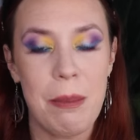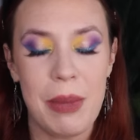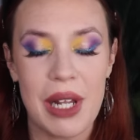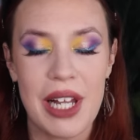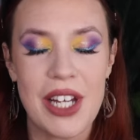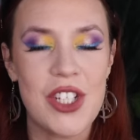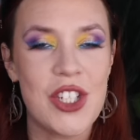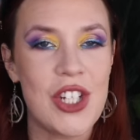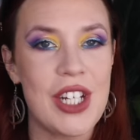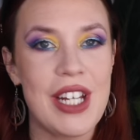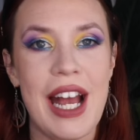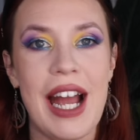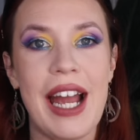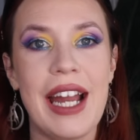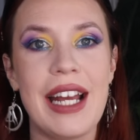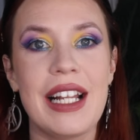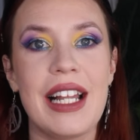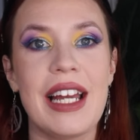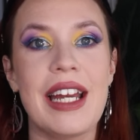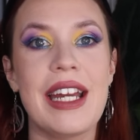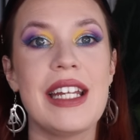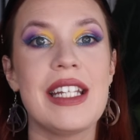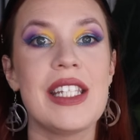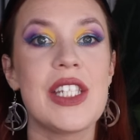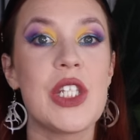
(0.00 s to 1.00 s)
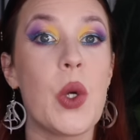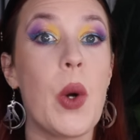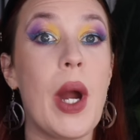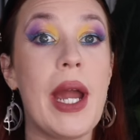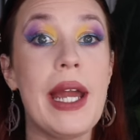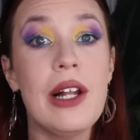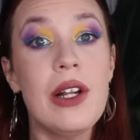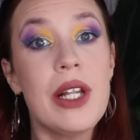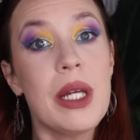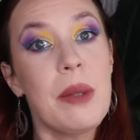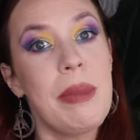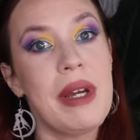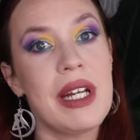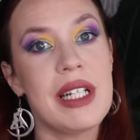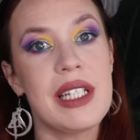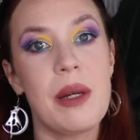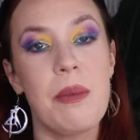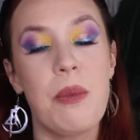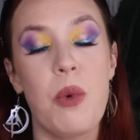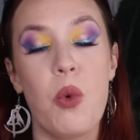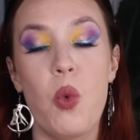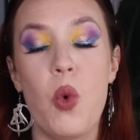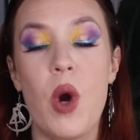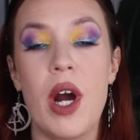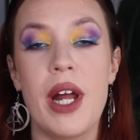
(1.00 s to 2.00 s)
blush and highlight. So I only picked
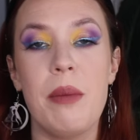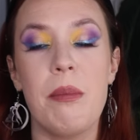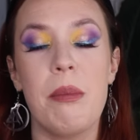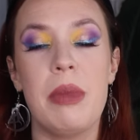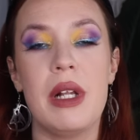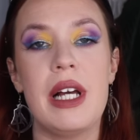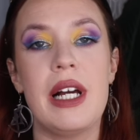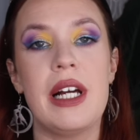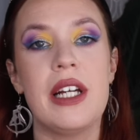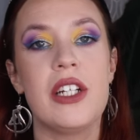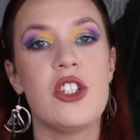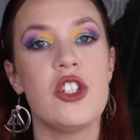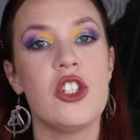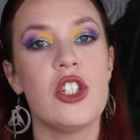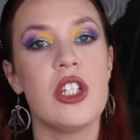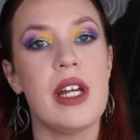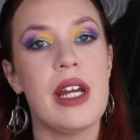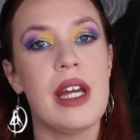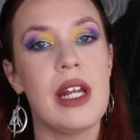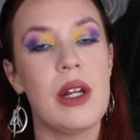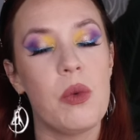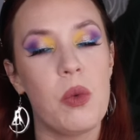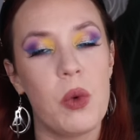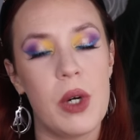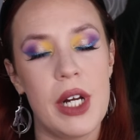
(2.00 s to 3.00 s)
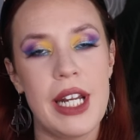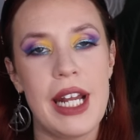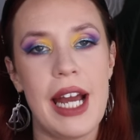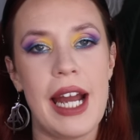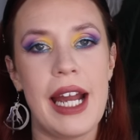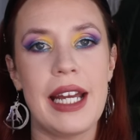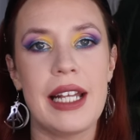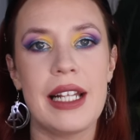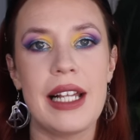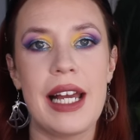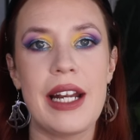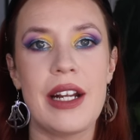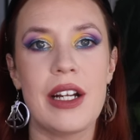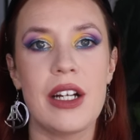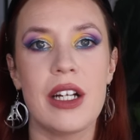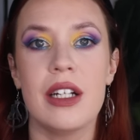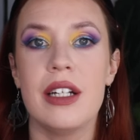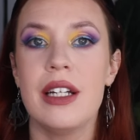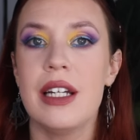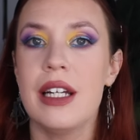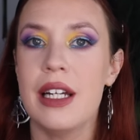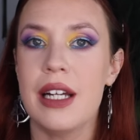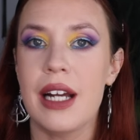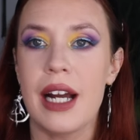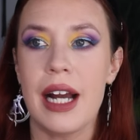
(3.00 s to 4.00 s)
up one blush and one highlighter.
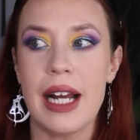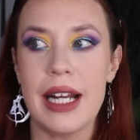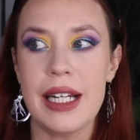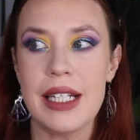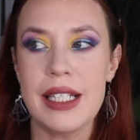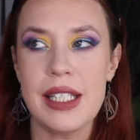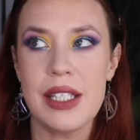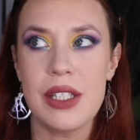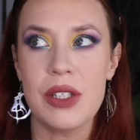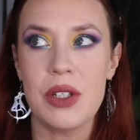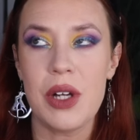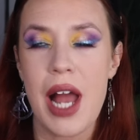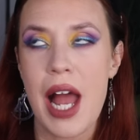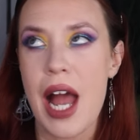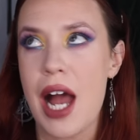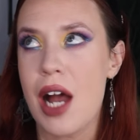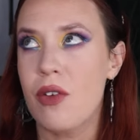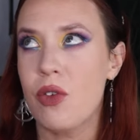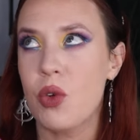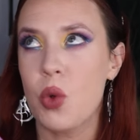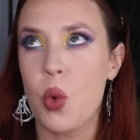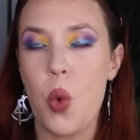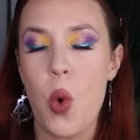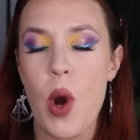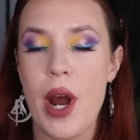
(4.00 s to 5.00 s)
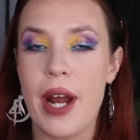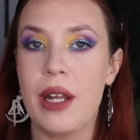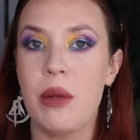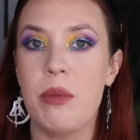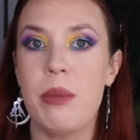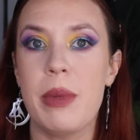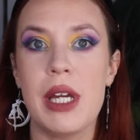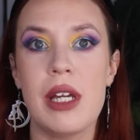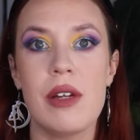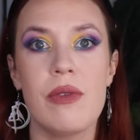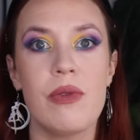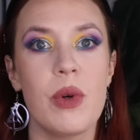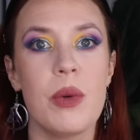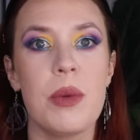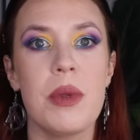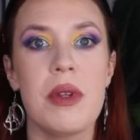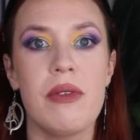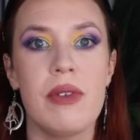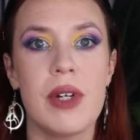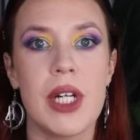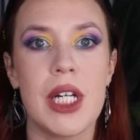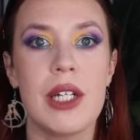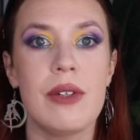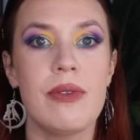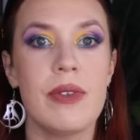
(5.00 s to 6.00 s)
I still have quite a bit from the
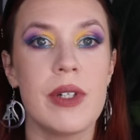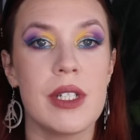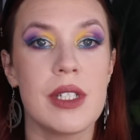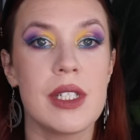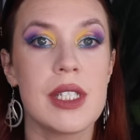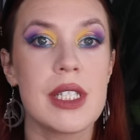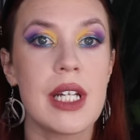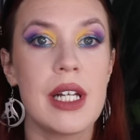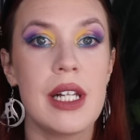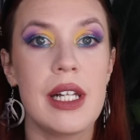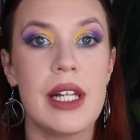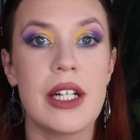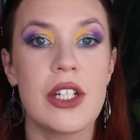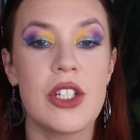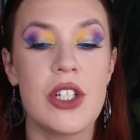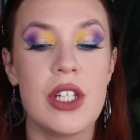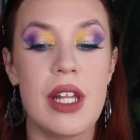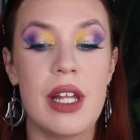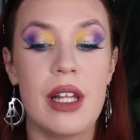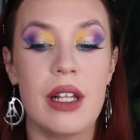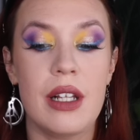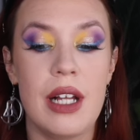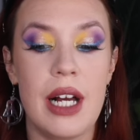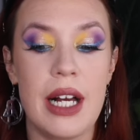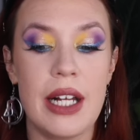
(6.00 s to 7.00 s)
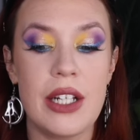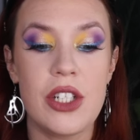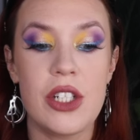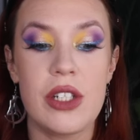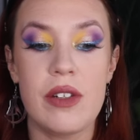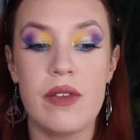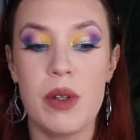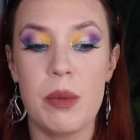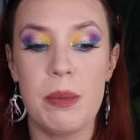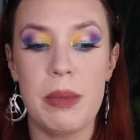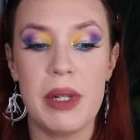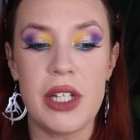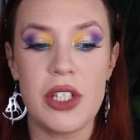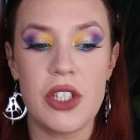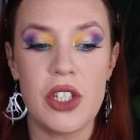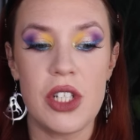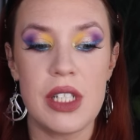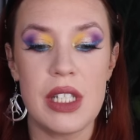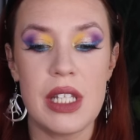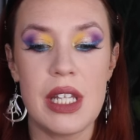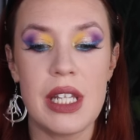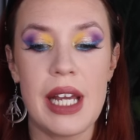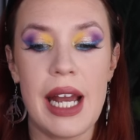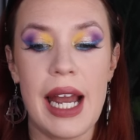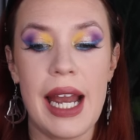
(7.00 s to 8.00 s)
very first collection that launched of the
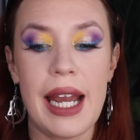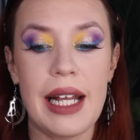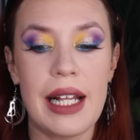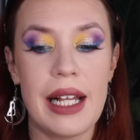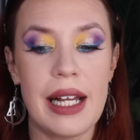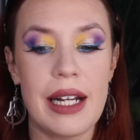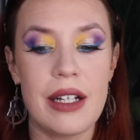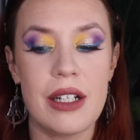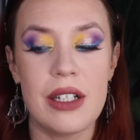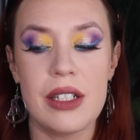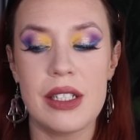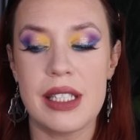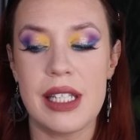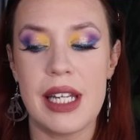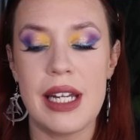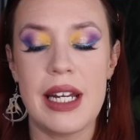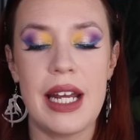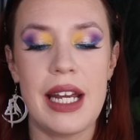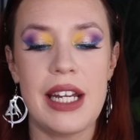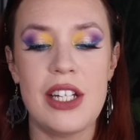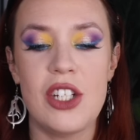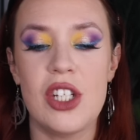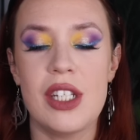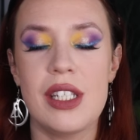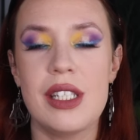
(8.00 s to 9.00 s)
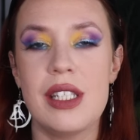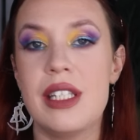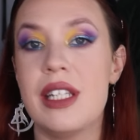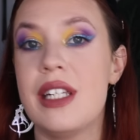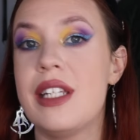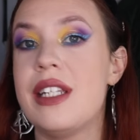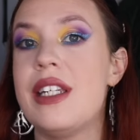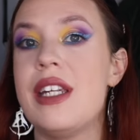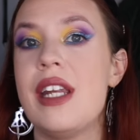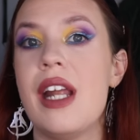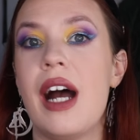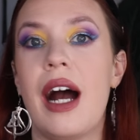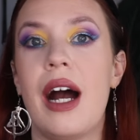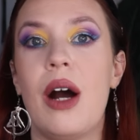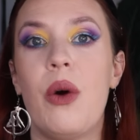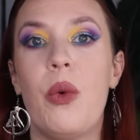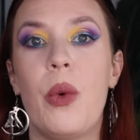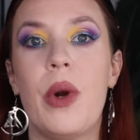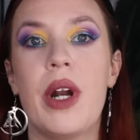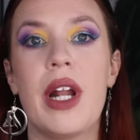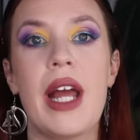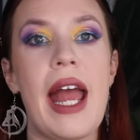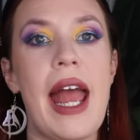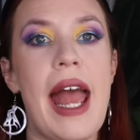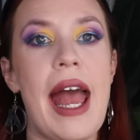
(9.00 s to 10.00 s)
blushes and the highlighters, and I just did not
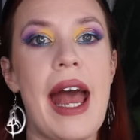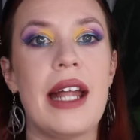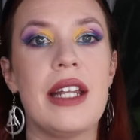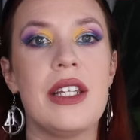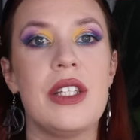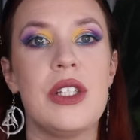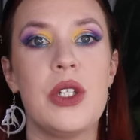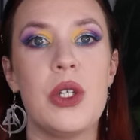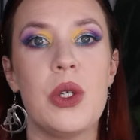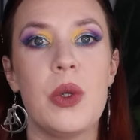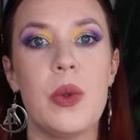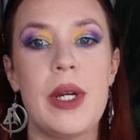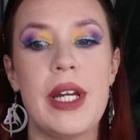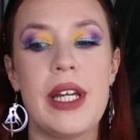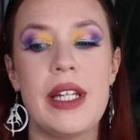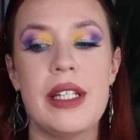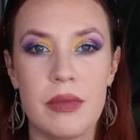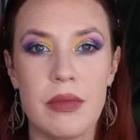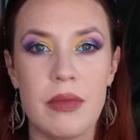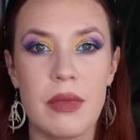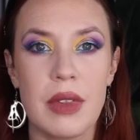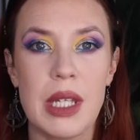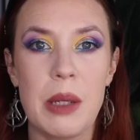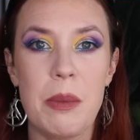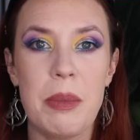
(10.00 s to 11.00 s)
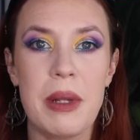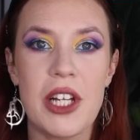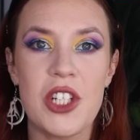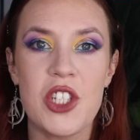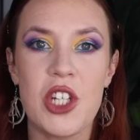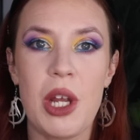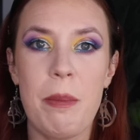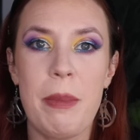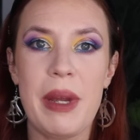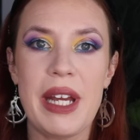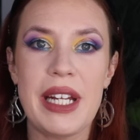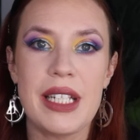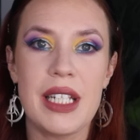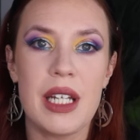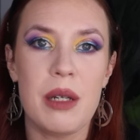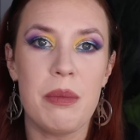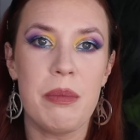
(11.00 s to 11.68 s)
want to add to it. The blush I picked